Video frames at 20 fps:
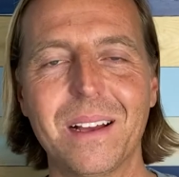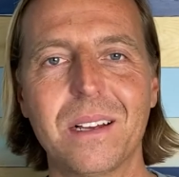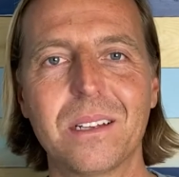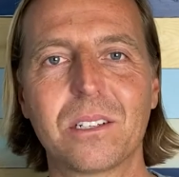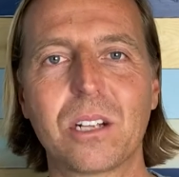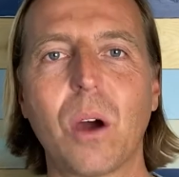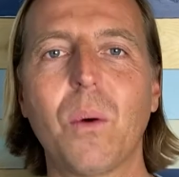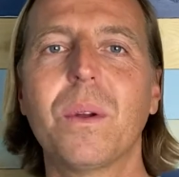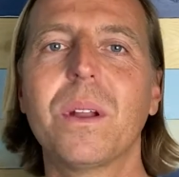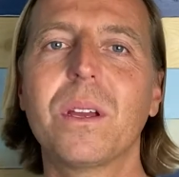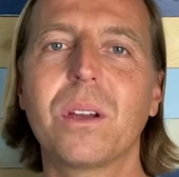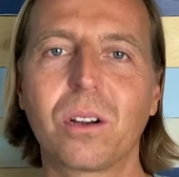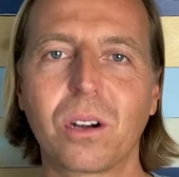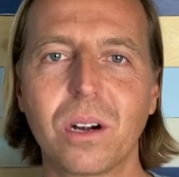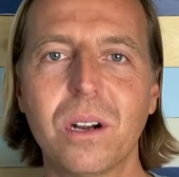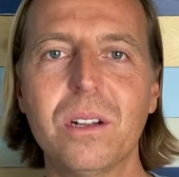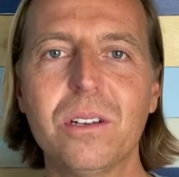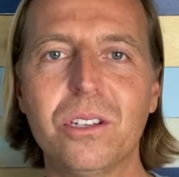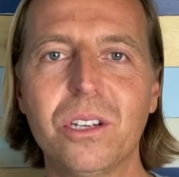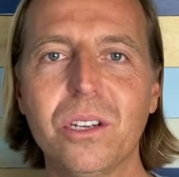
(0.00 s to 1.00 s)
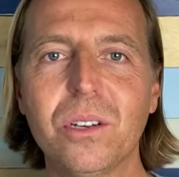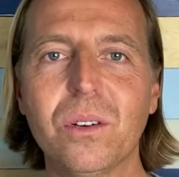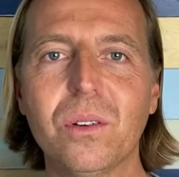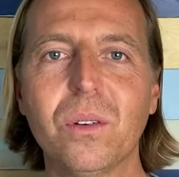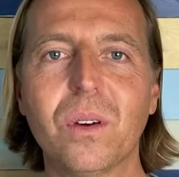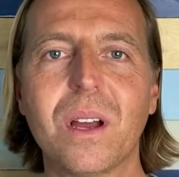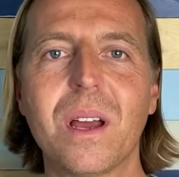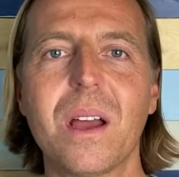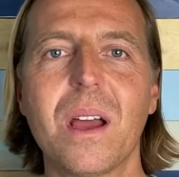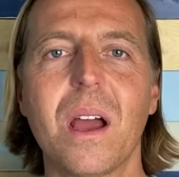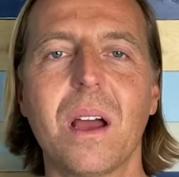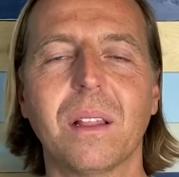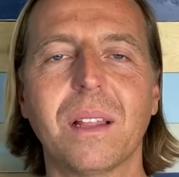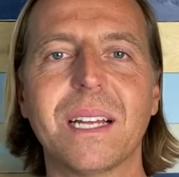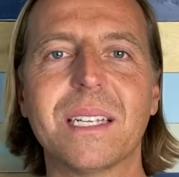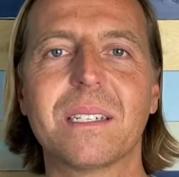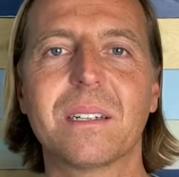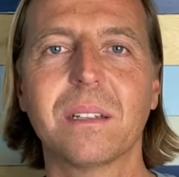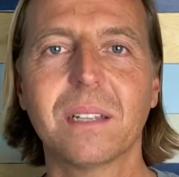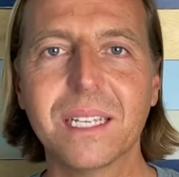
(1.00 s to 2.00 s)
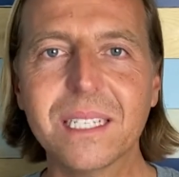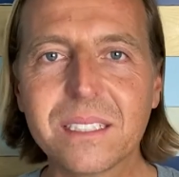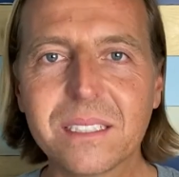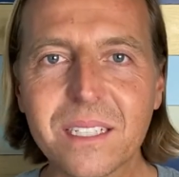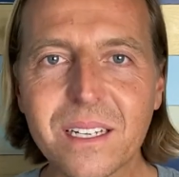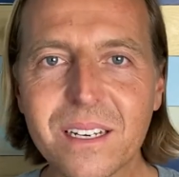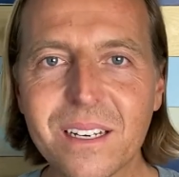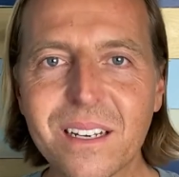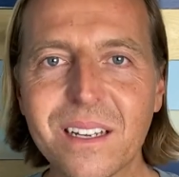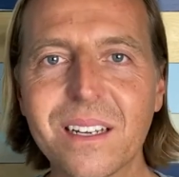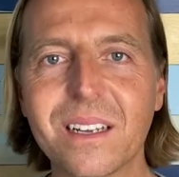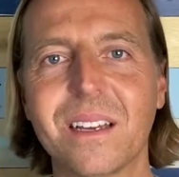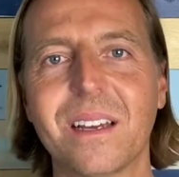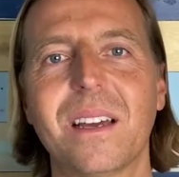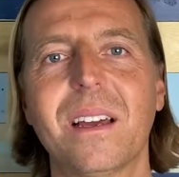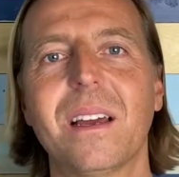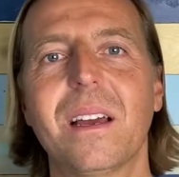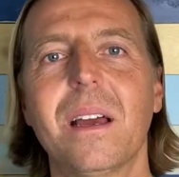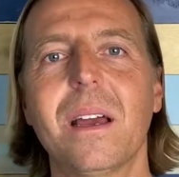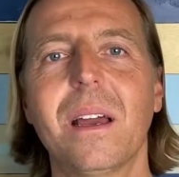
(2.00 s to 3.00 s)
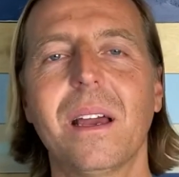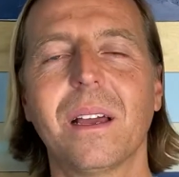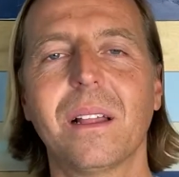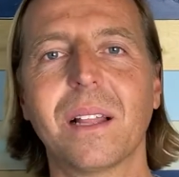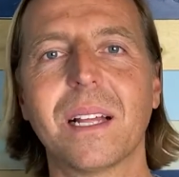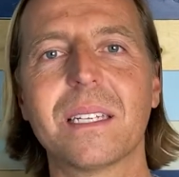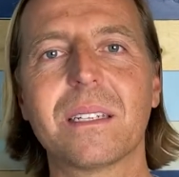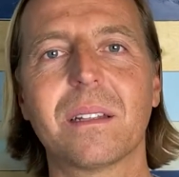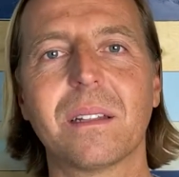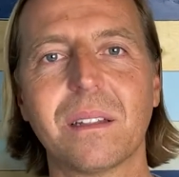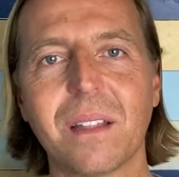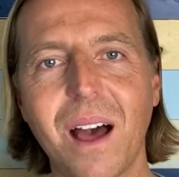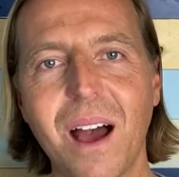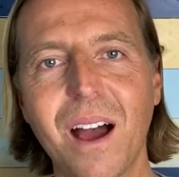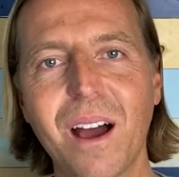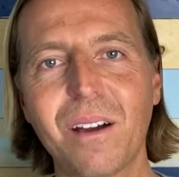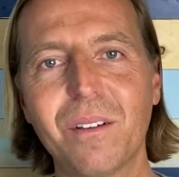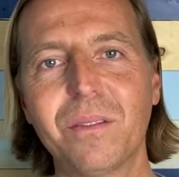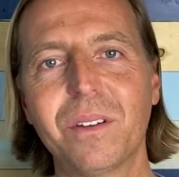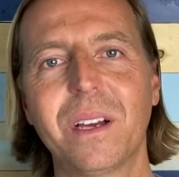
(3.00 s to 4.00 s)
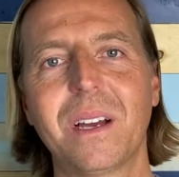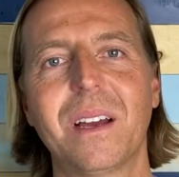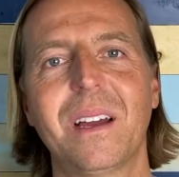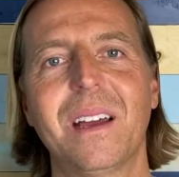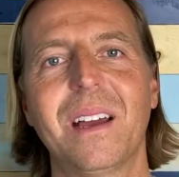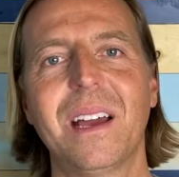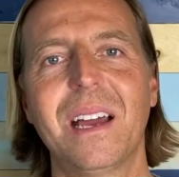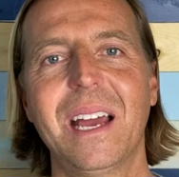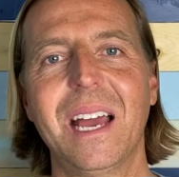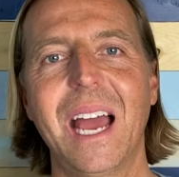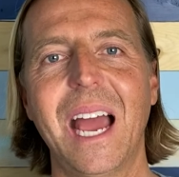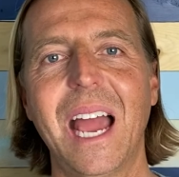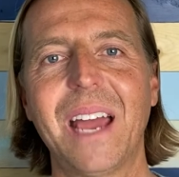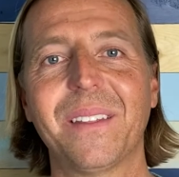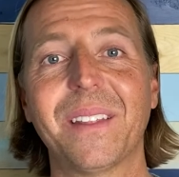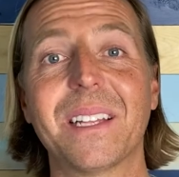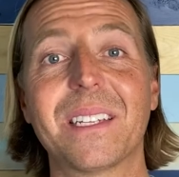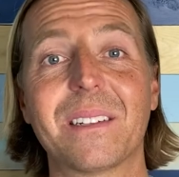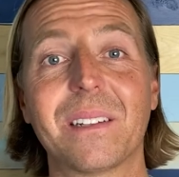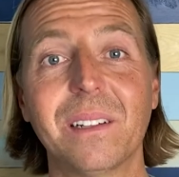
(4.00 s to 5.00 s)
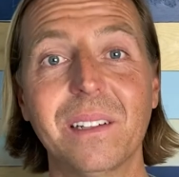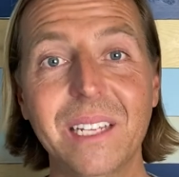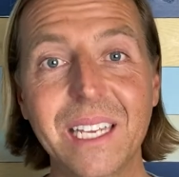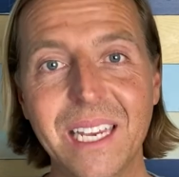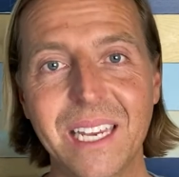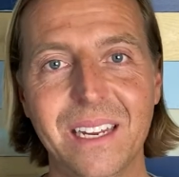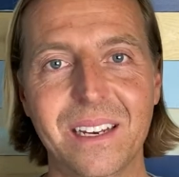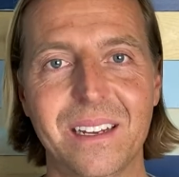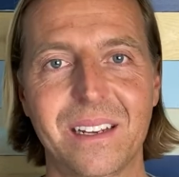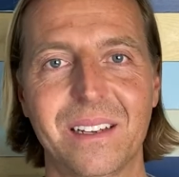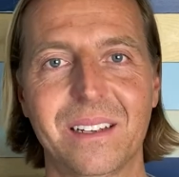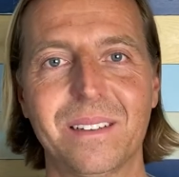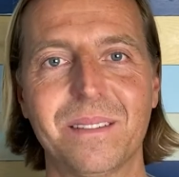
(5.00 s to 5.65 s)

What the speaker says: So I want to encourage you, let's listen, let's love, and let's lead.